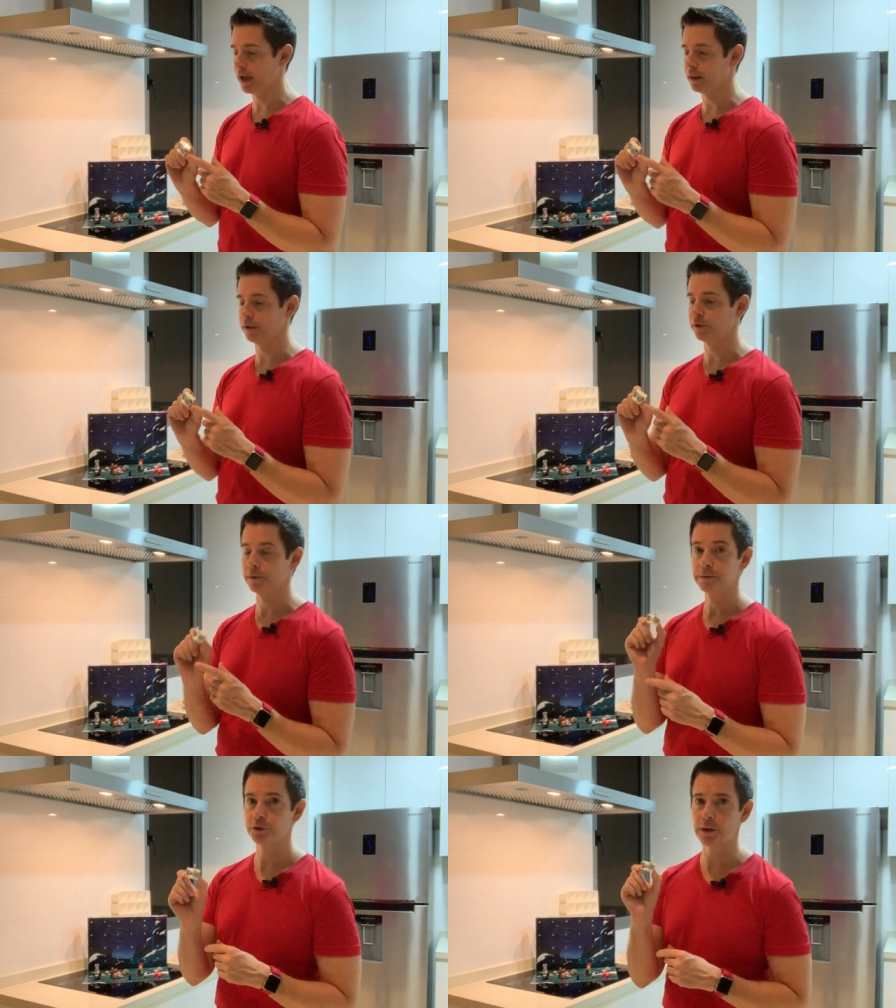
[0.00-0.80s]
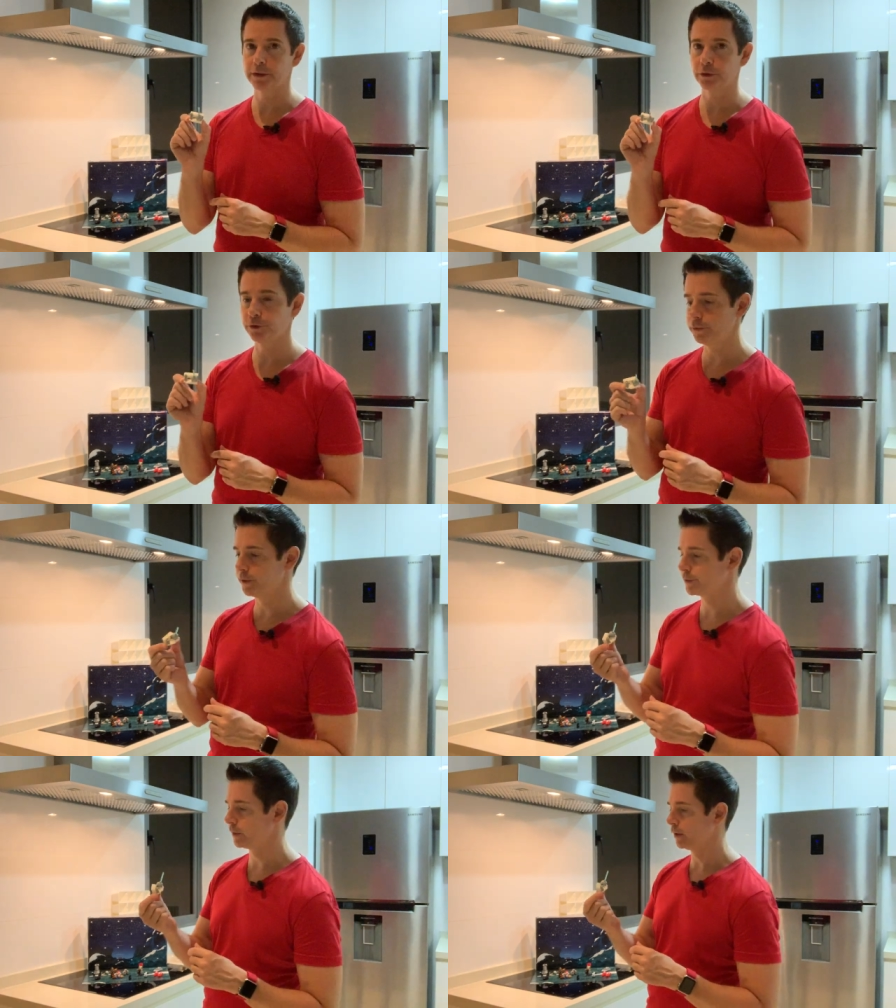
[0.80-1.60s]
calendar. So I'll include
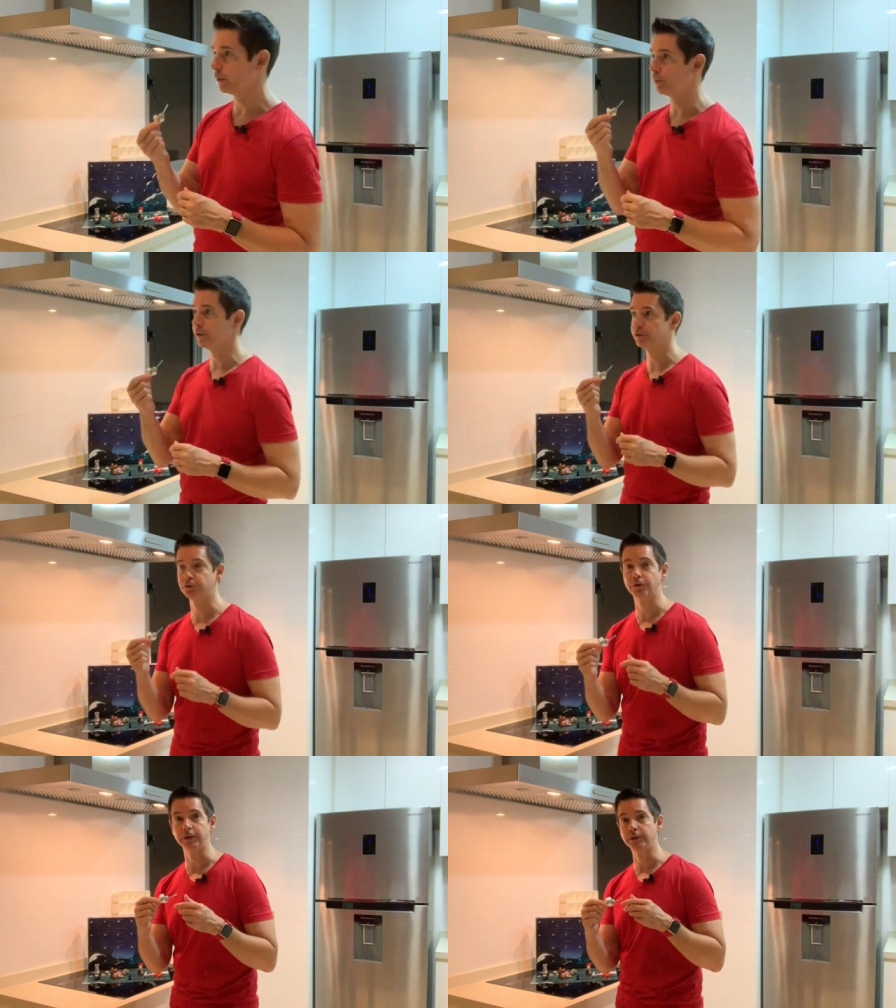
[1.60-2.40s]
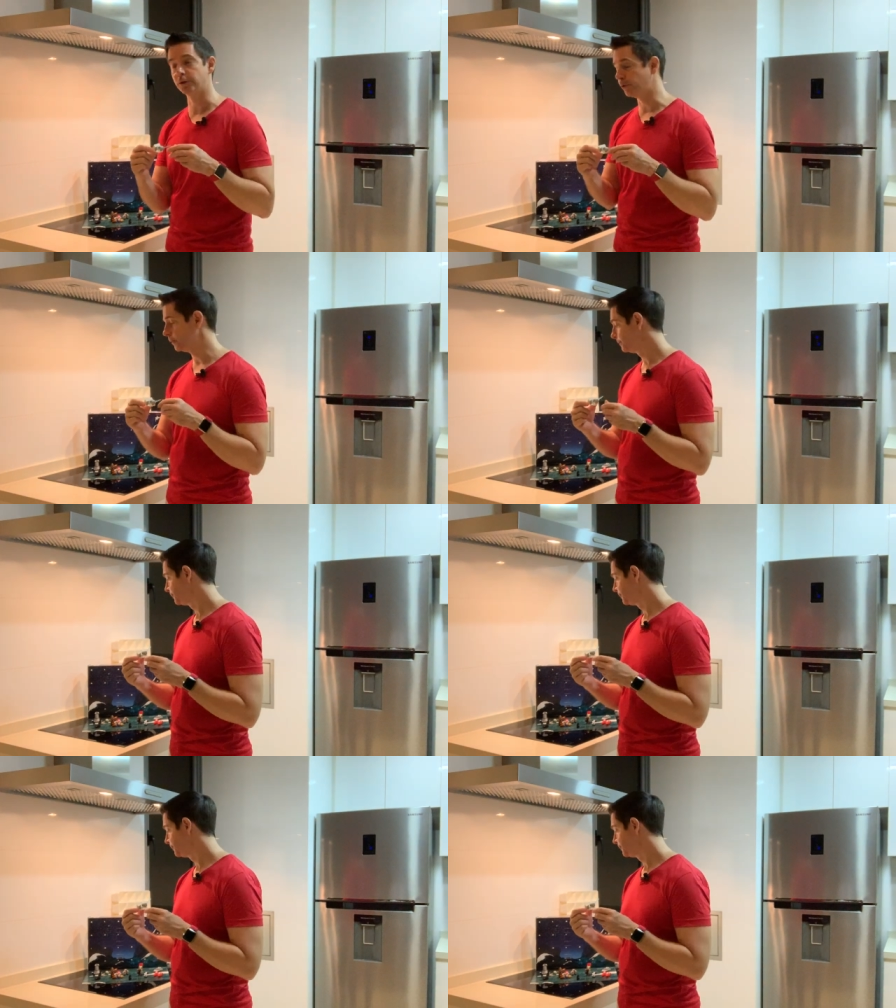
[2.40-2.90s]
this in here, but this is really cool.